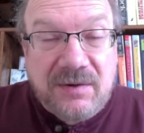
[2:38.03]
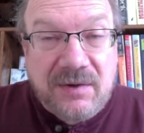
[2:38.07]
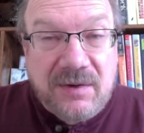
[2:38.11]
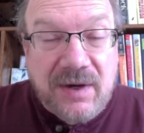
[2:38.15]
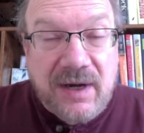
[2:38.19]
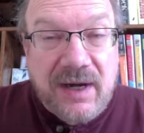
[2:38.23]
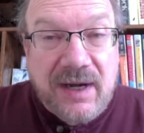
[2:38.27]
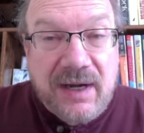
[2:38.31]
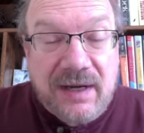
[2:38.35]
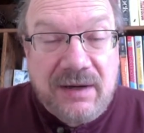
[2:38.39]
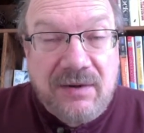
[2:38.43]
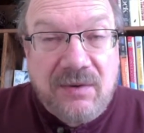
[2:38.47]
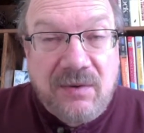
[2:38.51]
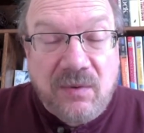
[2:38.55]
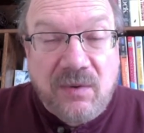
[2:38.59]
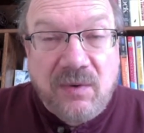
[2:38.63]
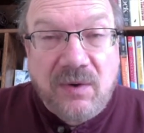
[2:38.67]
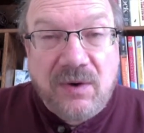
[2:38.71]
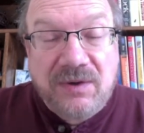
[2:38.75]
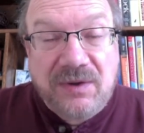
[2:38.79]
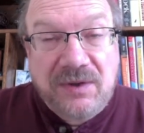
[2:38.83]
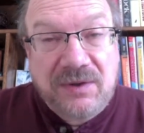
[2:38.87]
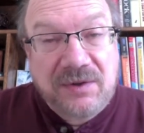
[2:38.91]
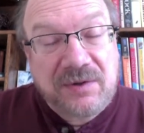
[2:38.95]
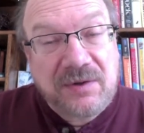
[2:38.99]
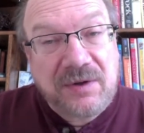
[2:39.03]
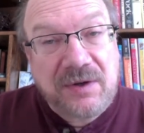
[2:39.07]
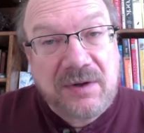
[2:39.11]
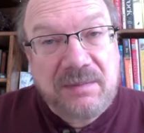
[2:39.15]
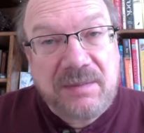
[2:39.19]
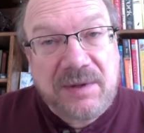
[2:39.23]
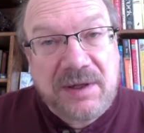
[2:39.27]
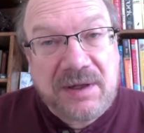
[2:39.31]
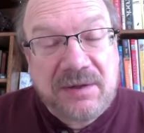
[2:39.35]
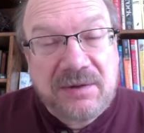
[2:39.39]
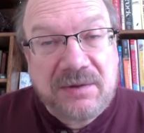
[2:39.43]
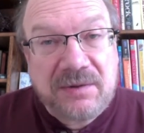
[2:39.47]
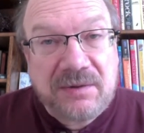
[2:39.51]
grade, or is this going
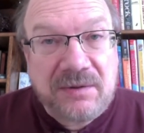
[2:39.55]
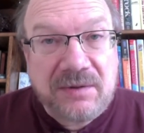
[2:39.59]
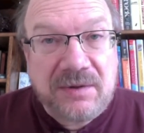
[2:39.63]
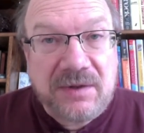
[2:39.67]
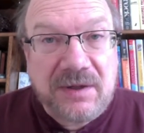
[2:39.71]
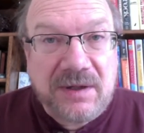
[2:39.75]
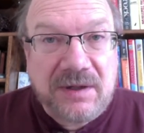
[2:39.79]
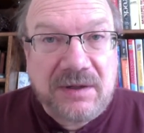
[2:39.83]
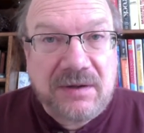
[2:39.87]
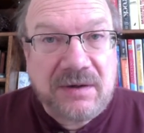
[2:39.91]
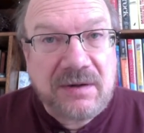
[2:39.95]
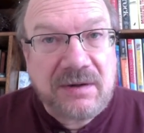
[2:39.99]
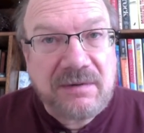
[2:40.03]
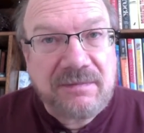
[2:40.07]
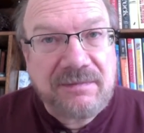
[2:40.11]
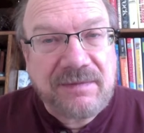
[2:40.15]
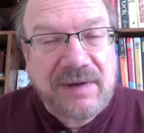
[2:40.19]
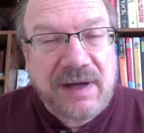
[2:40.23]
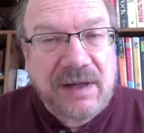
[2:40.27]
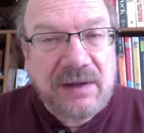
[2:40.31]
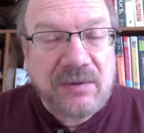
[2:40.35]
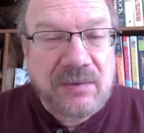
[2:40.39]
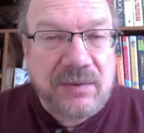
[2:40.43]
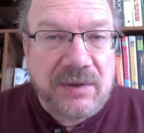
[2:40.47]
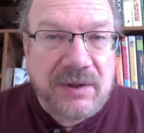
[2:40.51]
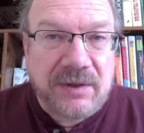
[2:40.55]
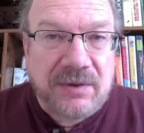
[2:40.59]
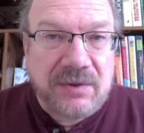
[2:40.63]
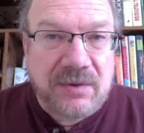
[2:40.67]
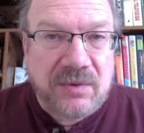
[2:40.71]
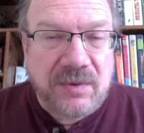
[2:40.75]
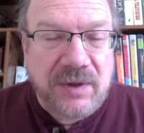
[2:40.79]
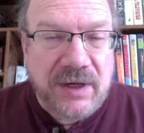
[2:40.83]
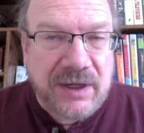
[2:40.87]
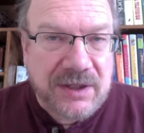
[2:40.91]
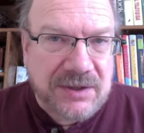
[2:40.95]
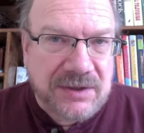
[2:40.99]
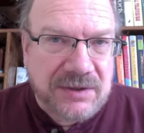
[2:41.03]
to be included in her following
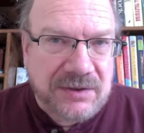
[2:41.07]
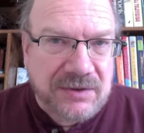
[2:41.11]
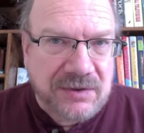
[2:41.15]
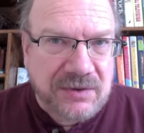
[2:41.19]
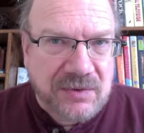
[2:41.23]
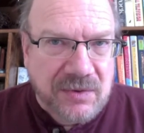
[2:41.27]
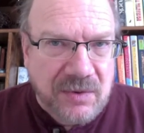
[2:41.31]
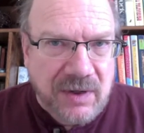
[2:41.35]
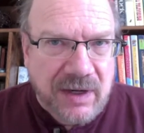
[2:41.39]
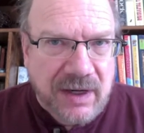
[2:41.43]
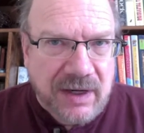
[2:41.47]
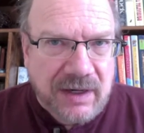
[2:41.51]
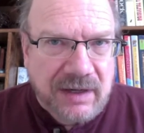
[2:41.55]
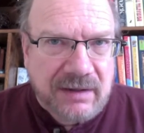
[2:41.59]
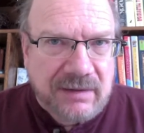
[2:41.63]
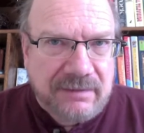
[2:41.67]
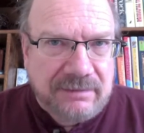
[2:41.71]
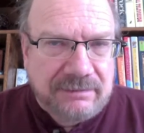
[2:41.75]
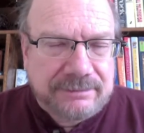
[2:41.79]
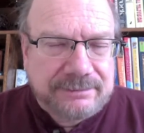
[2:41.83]
directions grade?